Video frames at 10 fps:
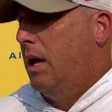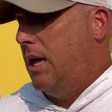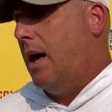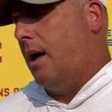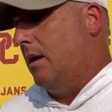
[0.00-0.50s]

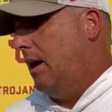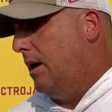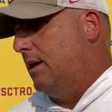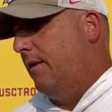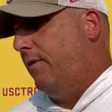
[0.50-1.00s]
Yeah,
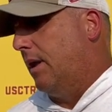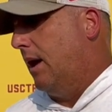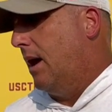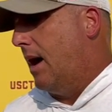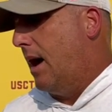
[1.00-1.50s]

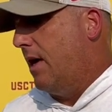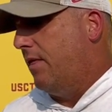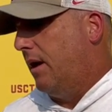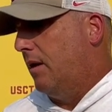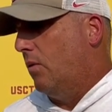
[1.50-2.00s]
definitely. I
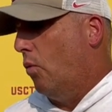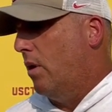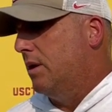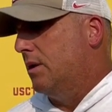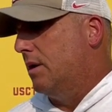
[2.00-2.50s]
think
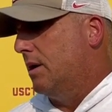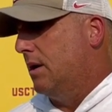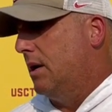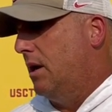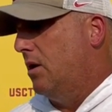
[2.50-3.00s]
one to
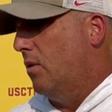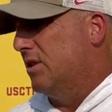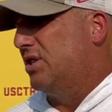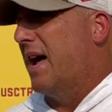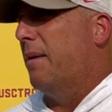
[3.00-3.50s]

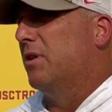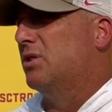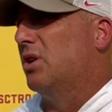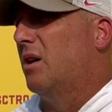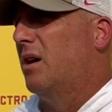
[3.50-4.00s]

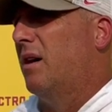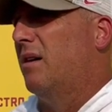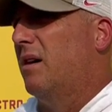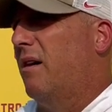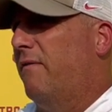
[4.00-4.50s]
establish
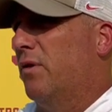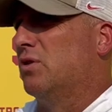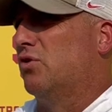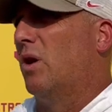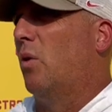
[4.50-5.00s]
a
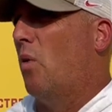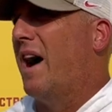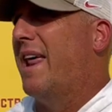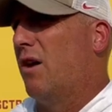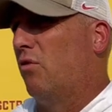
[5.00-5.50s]
first string
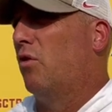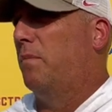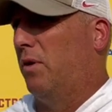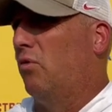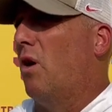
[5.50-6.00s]
wideout
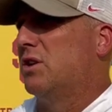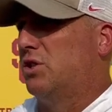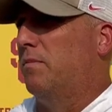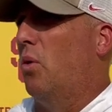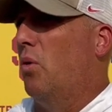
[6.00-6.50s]
group
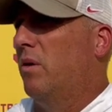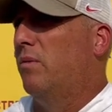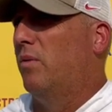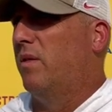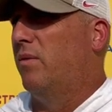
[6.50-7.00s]
across the board
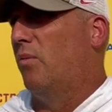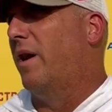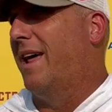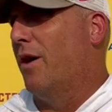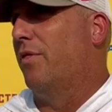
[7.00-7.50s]
with
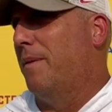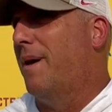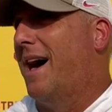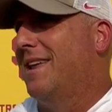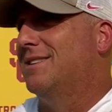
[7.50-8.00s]
what healthy
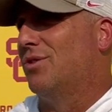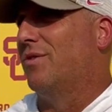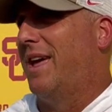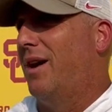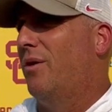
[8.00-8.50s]
bodies
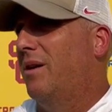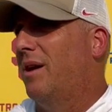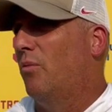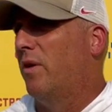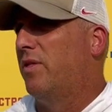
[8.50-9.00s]
are there
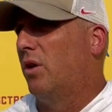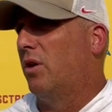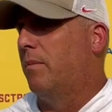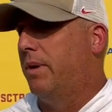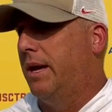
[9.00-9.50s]
and what they're
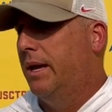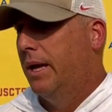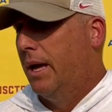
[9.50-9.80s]
going to be.